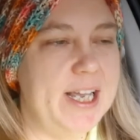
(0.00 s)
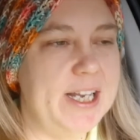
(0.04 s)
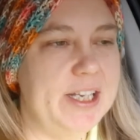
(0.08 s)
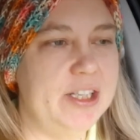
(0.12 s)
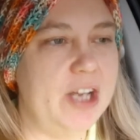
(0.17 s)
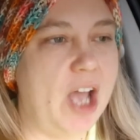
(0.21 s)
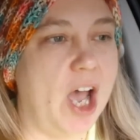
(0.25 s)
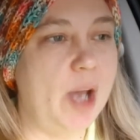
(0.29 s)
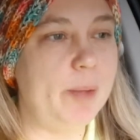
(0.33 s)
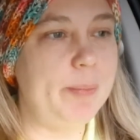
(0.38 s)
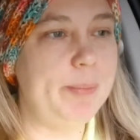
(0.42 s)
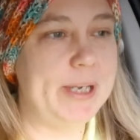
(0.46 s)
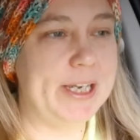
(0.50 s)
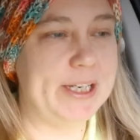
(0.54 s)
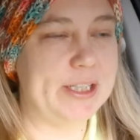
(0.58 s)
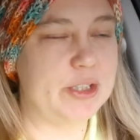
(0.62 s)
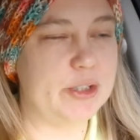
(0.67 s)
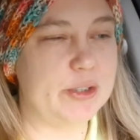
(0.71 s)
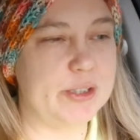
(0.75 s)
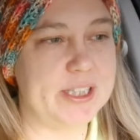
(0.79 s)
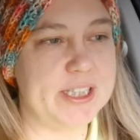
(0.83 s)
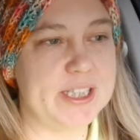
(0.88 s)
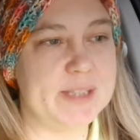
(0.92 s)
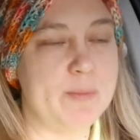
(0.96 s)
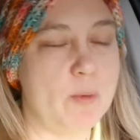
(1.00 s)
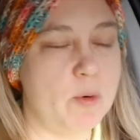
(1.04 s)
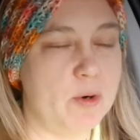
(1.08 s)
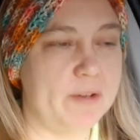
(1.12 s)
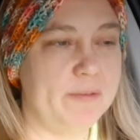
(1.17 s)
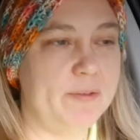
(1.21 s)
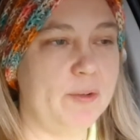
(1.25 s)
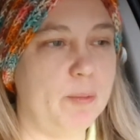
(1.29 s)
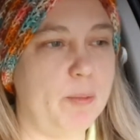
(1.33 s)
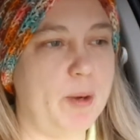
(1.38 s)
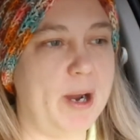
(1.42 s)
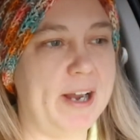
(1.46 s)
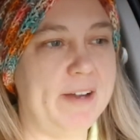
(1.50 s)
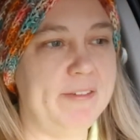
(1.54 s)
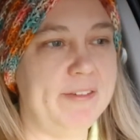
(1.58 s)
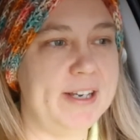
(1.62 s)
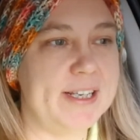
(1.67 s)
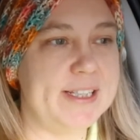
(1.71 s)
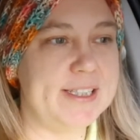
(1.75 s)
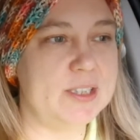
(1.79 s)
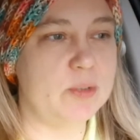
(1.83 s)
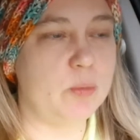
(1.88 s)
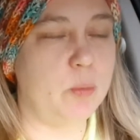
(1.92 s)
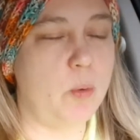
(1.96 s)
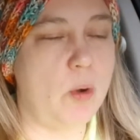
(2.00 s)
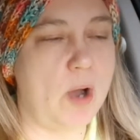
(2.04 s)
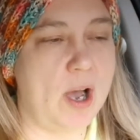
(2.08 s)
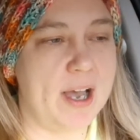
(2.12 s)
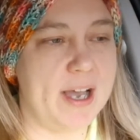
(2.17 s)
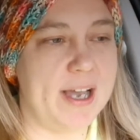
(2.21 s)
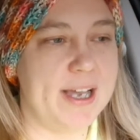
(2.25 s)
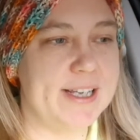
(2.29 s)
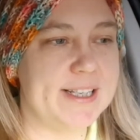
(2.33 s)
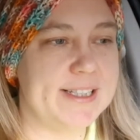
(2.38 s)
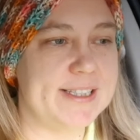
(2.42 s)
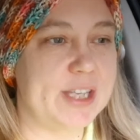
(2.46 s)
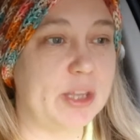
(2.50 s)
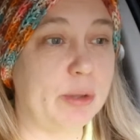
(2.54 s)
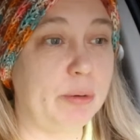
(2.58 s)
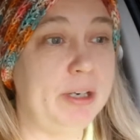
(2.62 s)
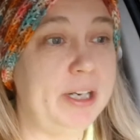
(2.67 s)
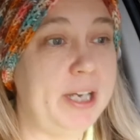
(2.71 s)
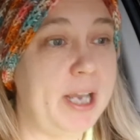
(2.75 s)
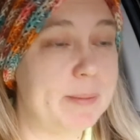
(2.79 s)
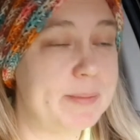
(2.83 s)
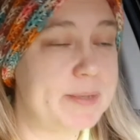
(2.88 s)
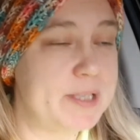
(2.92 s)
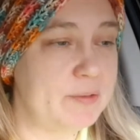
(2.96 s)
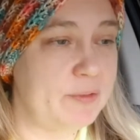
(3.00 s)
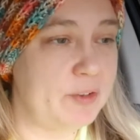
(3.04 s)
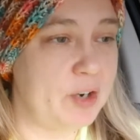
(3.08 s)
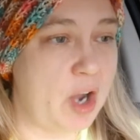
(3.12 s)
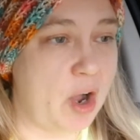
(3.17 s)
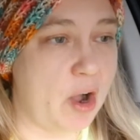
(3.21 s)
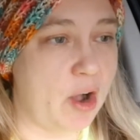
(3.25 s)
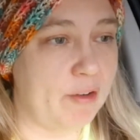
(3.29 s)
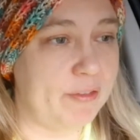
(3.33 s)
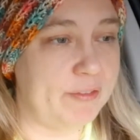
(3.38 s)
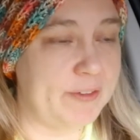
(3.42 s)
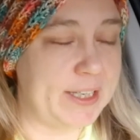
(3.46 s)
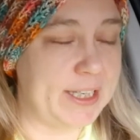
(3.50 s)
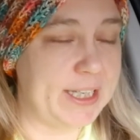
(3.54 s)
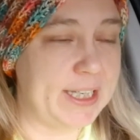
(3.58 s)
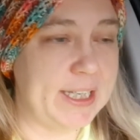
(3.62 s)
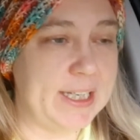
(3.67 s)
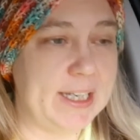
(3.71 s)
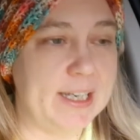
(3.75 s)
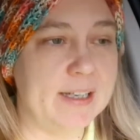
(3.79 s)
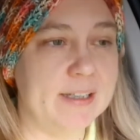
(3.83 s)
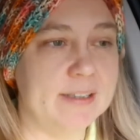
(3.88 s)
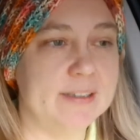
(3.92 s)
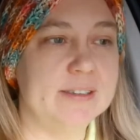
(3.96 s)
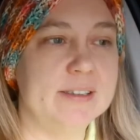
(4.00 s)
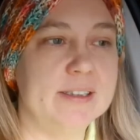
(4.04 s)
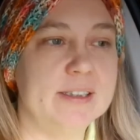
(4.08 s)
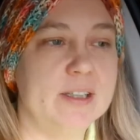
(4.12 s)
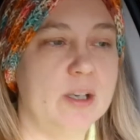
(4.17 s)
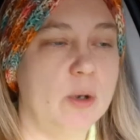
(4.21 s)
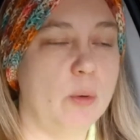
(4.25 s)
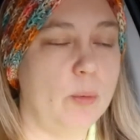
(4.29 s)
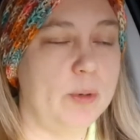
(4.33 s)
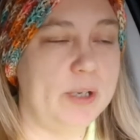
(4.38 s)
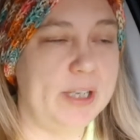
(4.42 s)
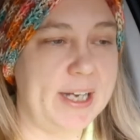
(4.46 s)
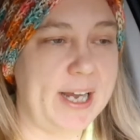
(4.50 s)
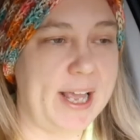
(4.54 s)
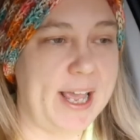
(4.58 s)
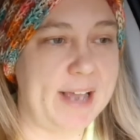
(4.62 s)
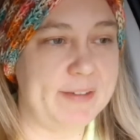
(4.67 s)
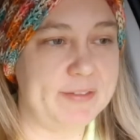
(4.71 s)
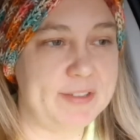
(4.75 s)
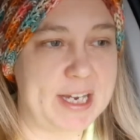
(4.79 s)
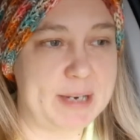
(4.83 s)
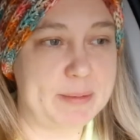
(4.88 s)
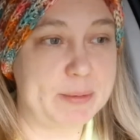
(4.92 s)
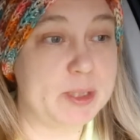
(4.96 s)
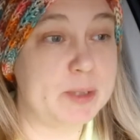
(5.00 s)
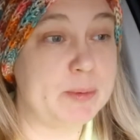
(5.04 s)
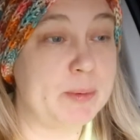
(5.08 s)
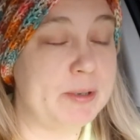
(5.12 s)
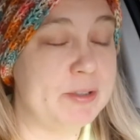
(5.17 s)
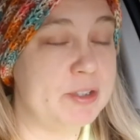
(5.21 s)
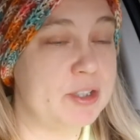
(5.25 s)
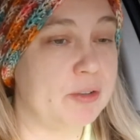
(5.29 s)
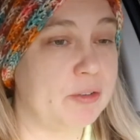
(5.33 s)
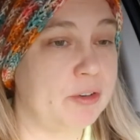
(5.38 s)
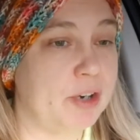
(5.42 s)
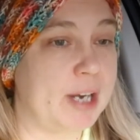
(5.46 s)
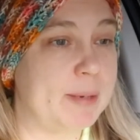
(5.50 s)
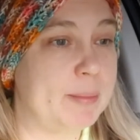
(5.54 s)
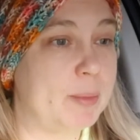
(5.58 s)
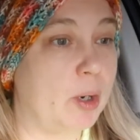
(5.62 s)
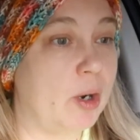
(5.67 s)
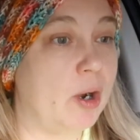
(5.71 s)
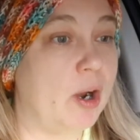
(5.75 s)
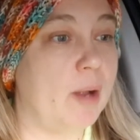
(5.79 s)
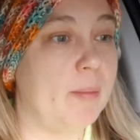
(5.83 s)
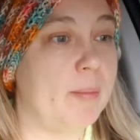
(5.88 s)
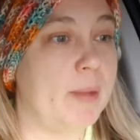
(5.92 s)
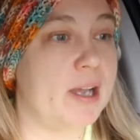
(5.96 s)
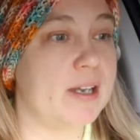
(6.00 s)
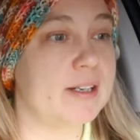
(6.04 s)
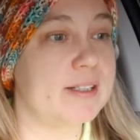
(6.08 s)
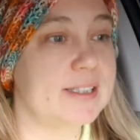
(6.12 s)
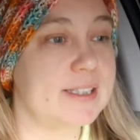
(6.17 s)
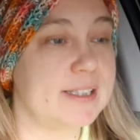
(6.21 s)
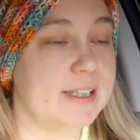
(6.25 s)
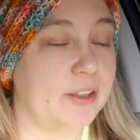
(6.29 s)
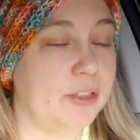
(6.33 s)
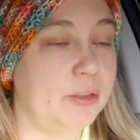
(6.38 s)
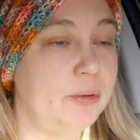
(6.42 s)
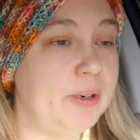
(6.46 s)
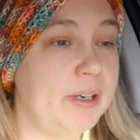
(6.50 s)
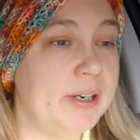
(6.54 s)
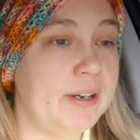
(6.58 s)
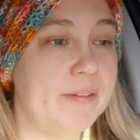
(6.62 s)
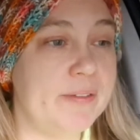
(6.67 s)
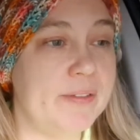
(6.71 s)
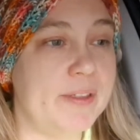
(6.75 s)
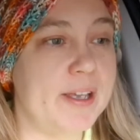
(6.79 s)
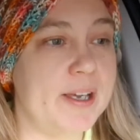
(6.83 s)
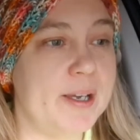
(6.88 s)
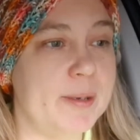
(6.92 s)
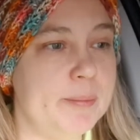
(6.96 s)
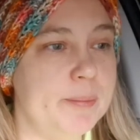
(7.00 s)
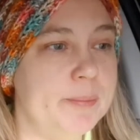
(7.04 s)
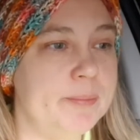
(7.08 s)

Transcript: Not pictured this morning for breakfast was 3 cups of coffee, 1.5 tablespoons of creamer amongst the 3 of them.